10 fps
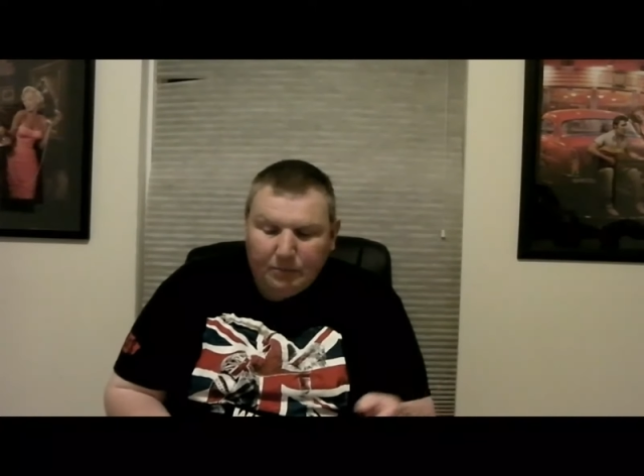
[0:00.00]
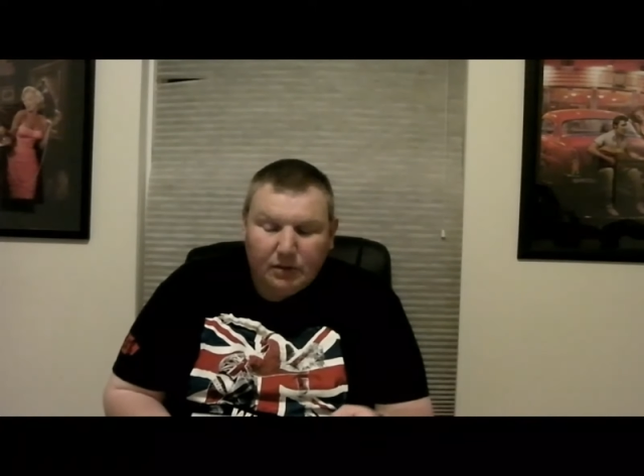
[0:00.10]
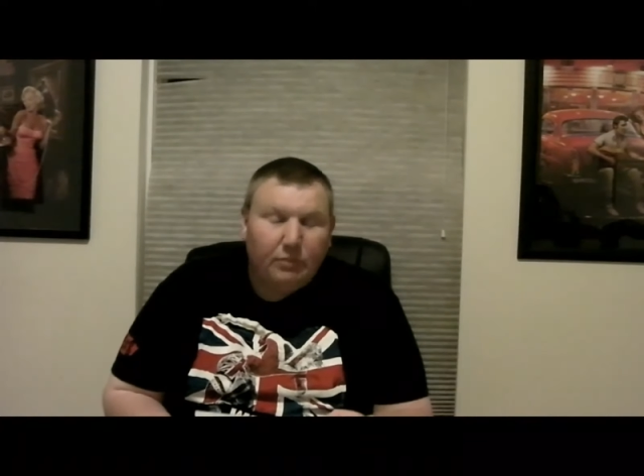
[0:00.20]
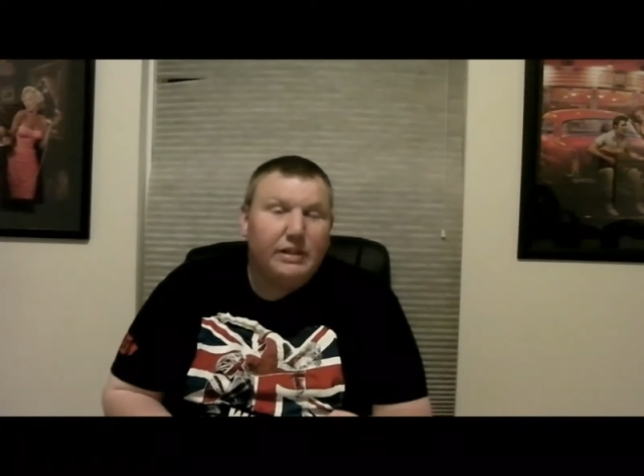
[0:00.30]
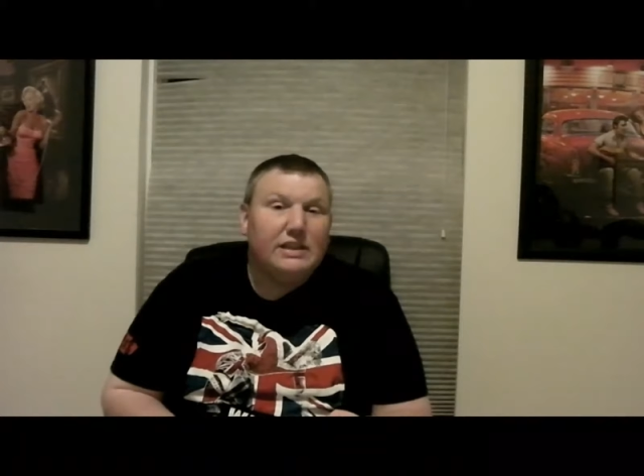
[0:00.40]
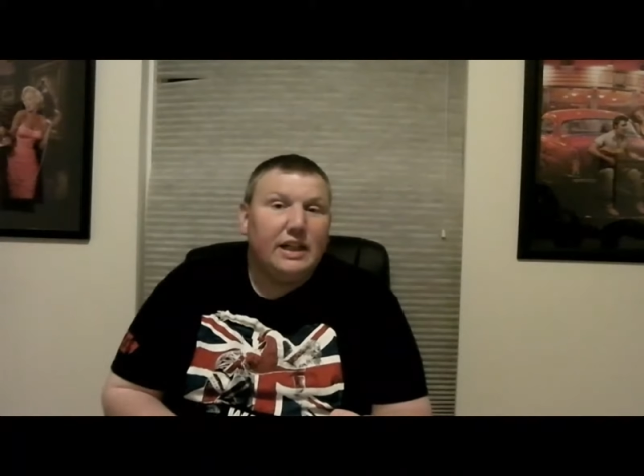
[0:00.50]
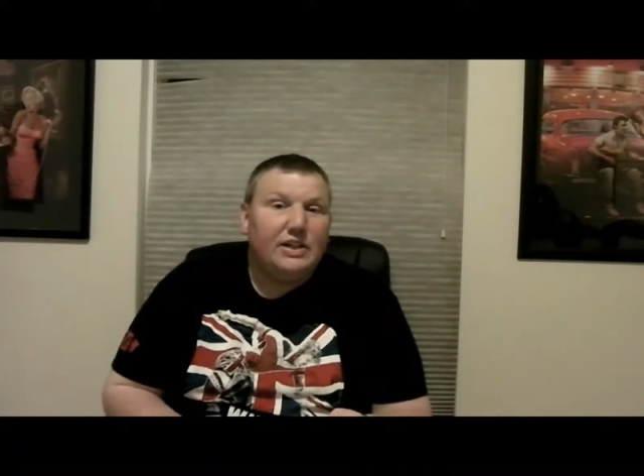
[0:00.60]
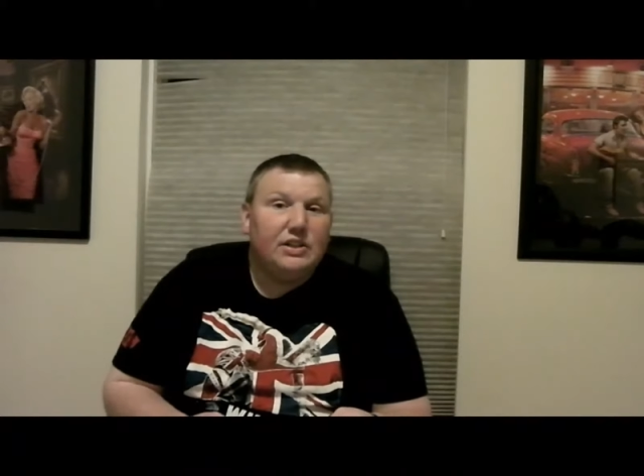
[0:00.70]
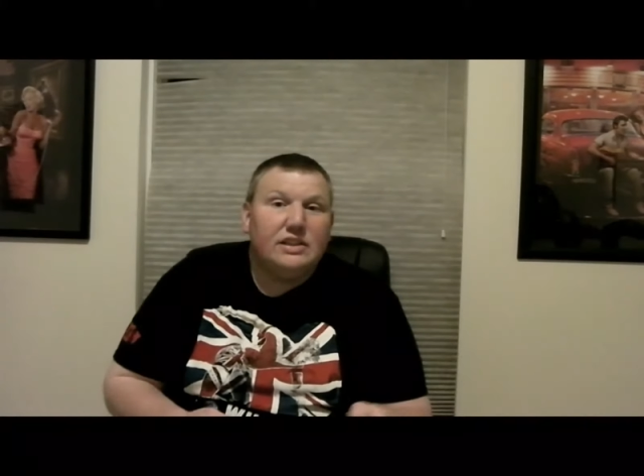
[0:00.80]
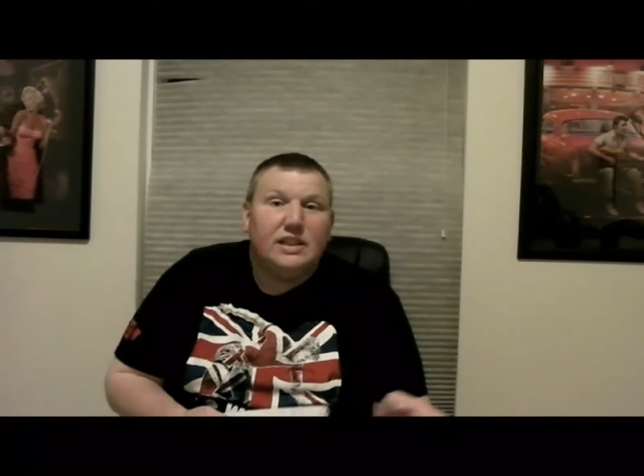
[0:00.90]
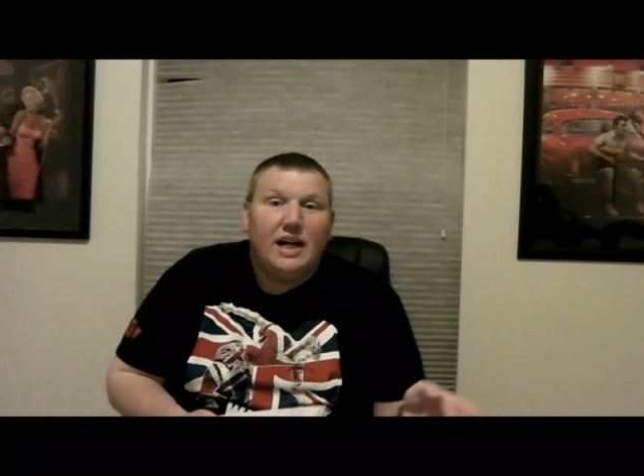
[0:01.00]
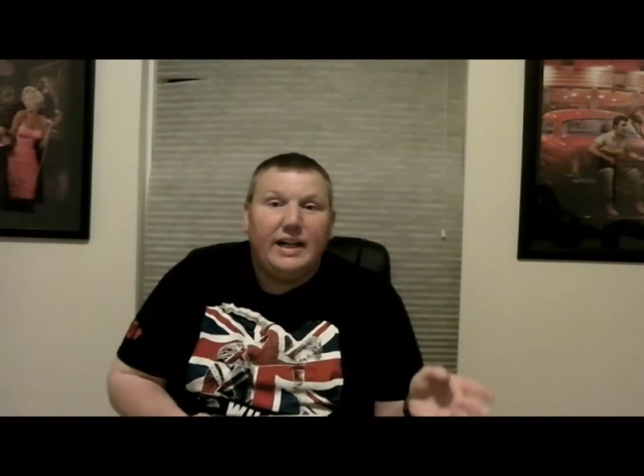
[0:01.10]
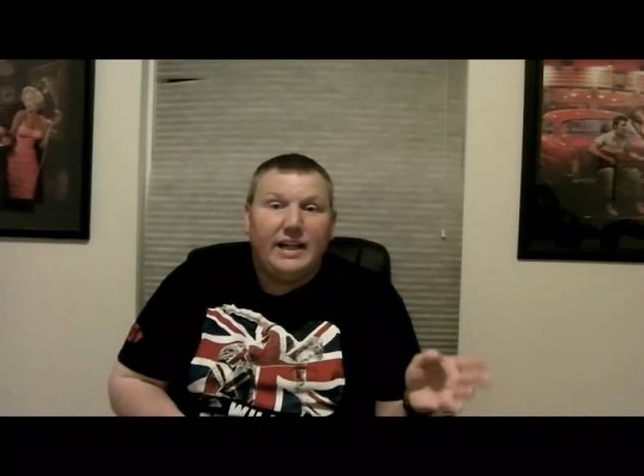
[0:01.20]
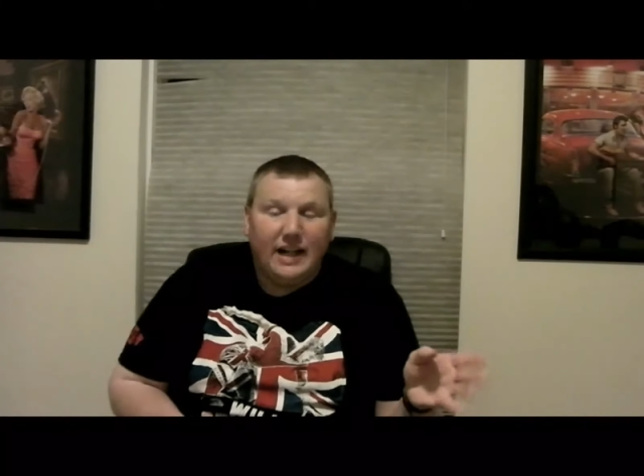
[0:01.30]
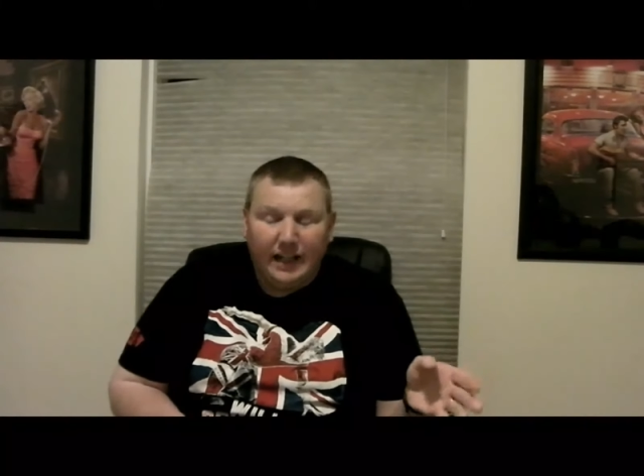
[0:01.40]
three stages,
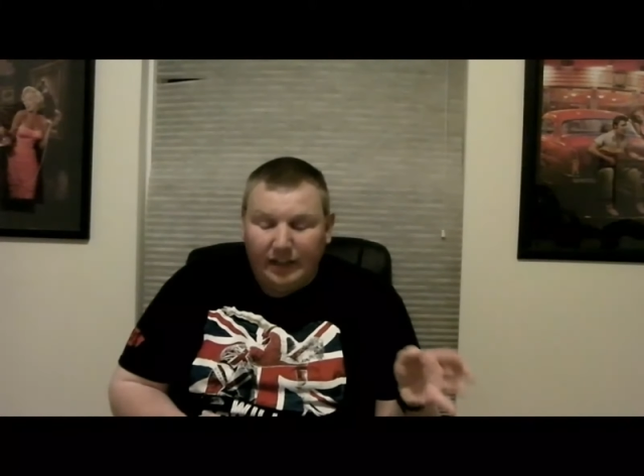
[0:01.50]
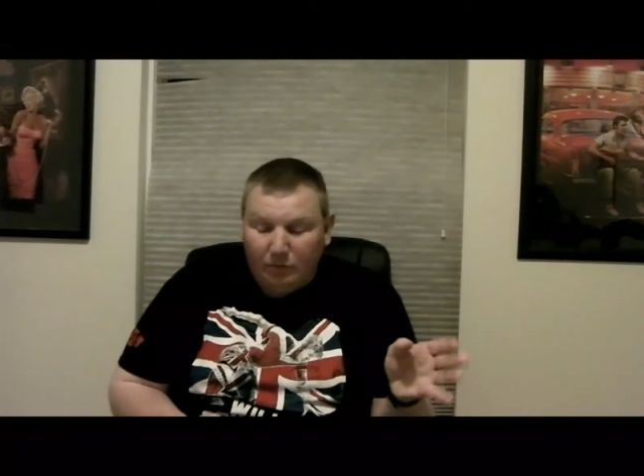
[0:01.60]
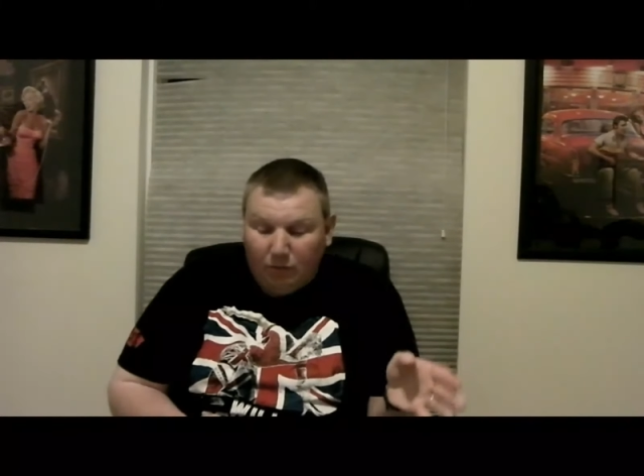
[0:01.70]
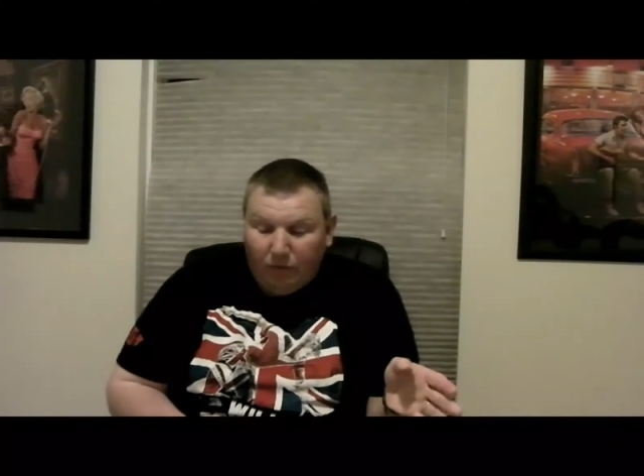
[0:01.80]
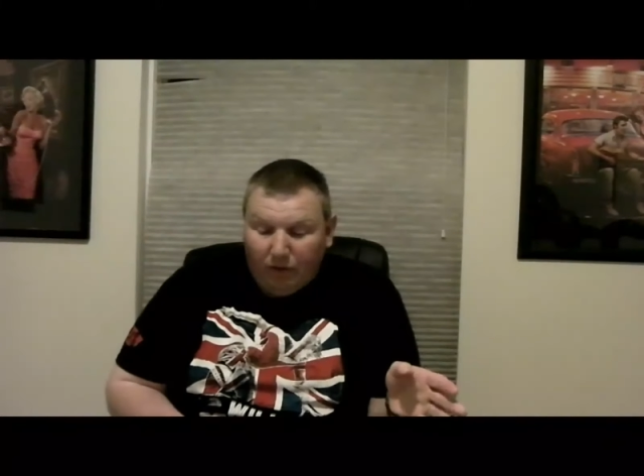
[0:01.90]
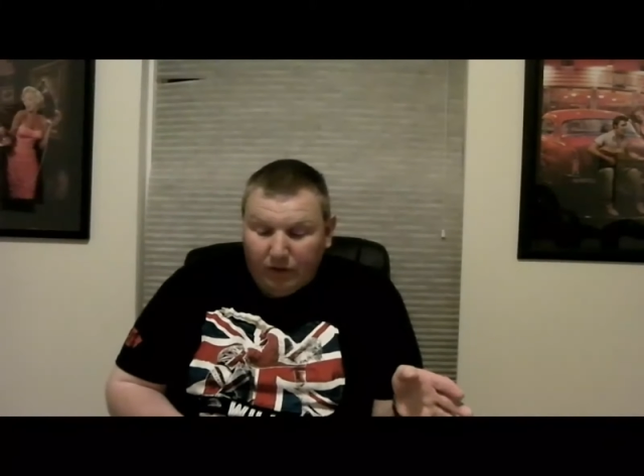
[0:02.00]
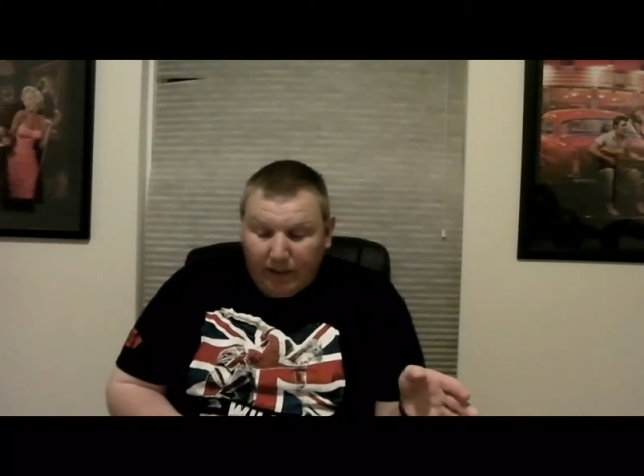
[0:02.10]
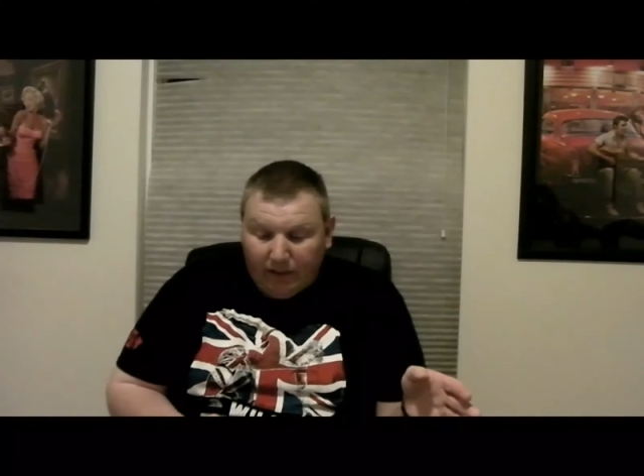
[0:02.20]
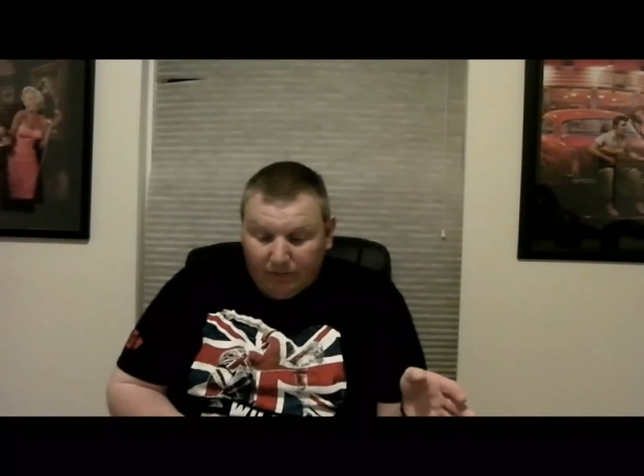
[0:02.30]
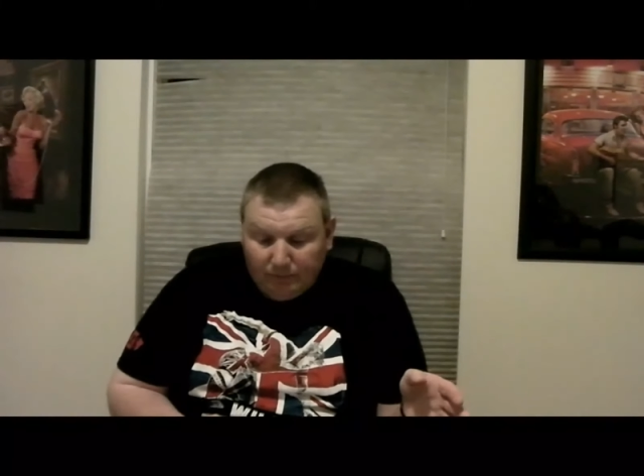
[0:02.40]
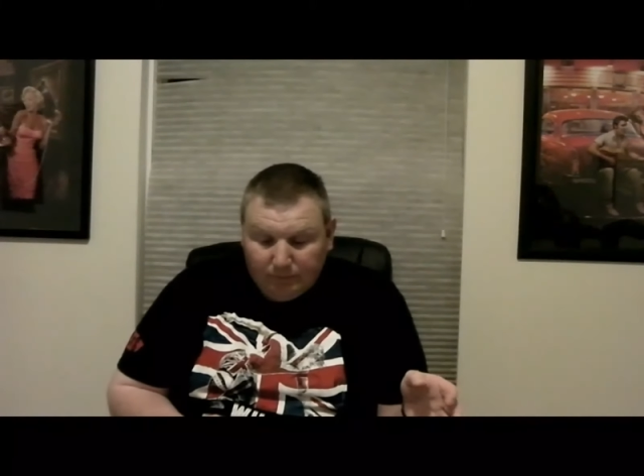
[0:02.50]
90, 90, and 113.